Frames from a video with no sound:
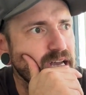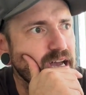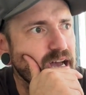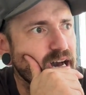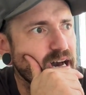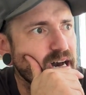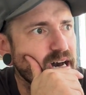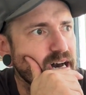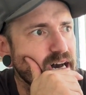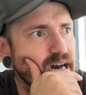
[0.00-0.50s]

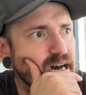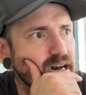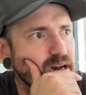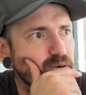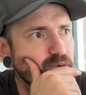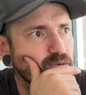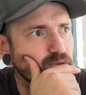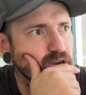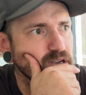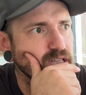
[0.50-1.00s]

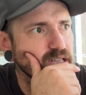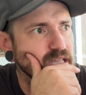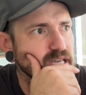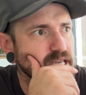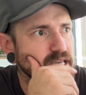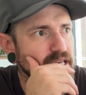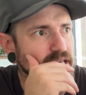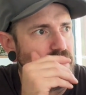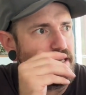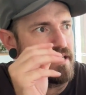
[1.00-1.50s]

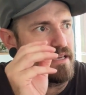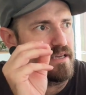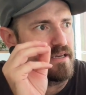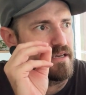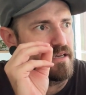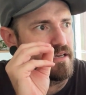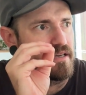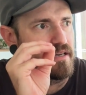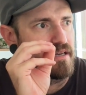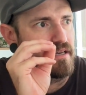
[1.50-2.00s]
Really
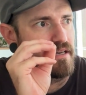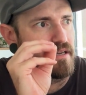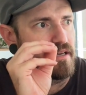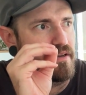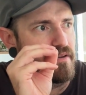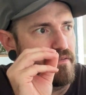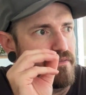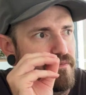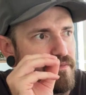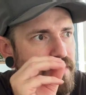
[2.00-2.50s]

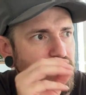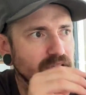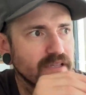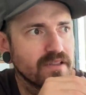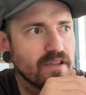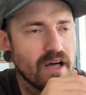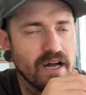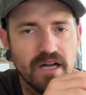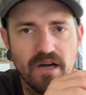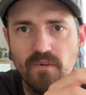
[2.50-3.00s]
feeling
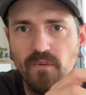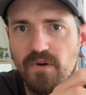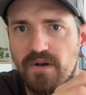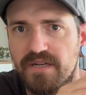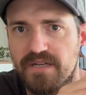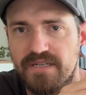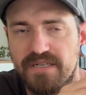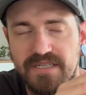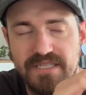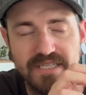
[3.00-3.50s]
like I
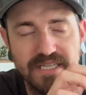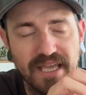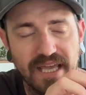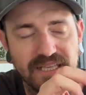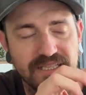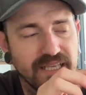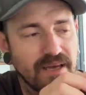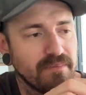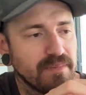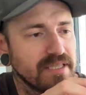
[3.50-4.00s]
wanted to get
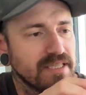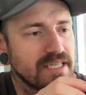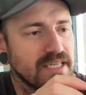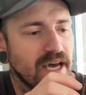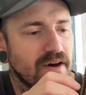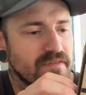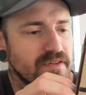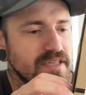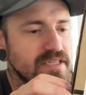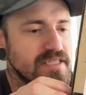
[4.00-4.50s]
something to
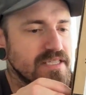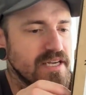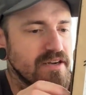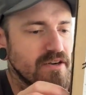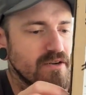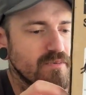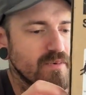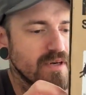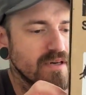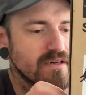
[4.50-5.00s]
cover the
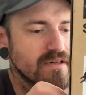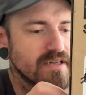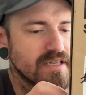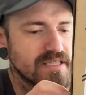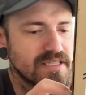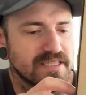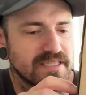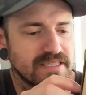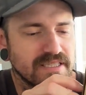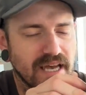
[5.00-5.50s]
steering wheel. It's
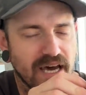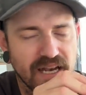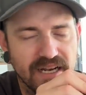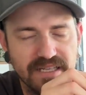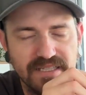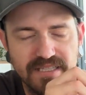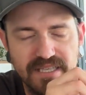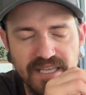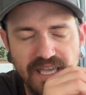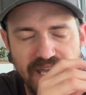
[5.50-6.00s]
starting
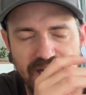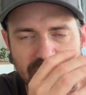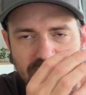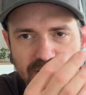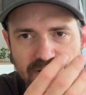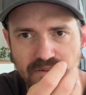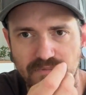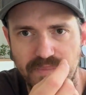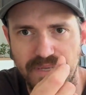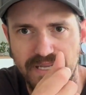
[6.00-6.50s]
to get a
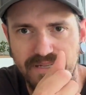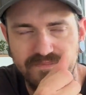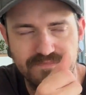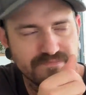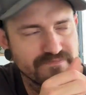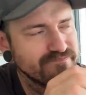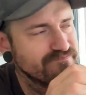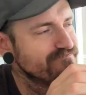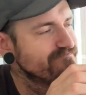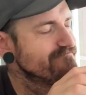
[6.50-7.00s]
little bit
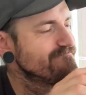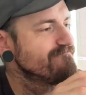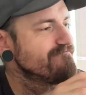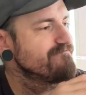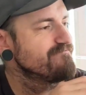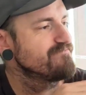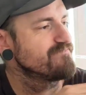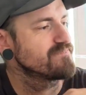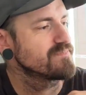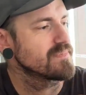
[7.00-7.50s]

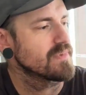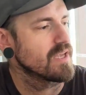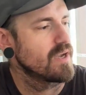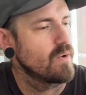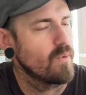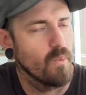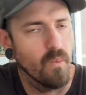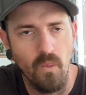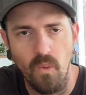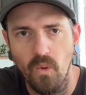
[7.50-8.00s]

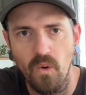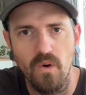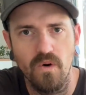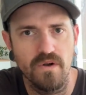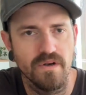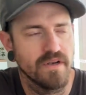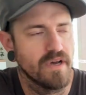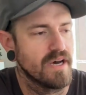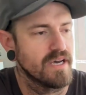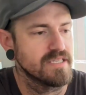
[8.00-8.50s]

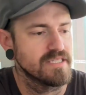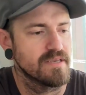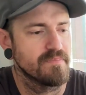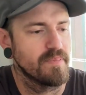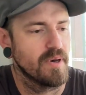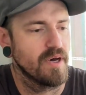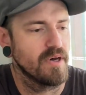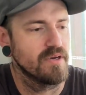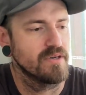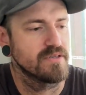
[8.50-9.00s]
worn, I
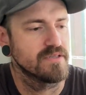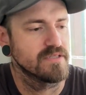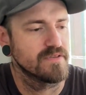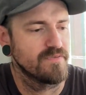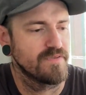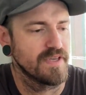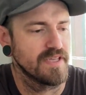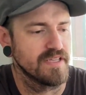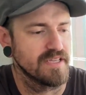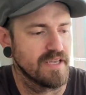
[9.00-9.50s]
suppose,
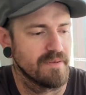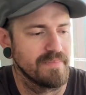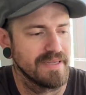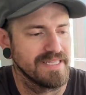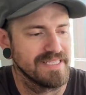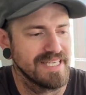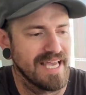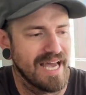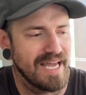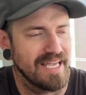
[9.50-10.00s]
feeling a bit
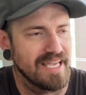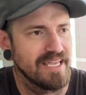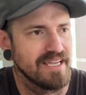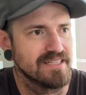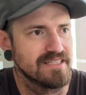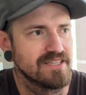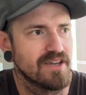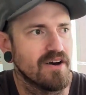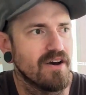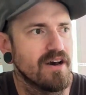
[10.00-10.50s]
tacky
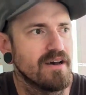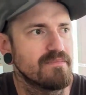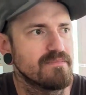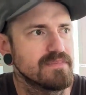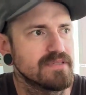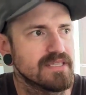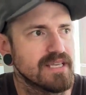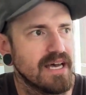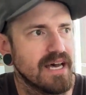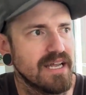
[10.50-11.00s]
at
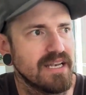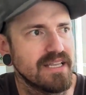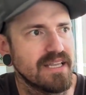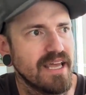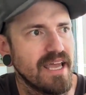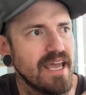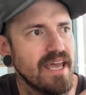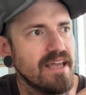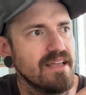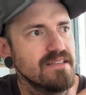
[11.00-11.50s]
times under the
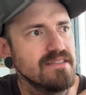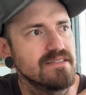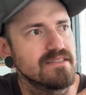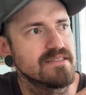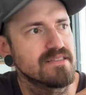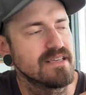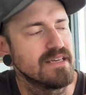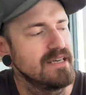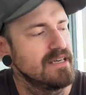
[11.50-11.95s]
hands.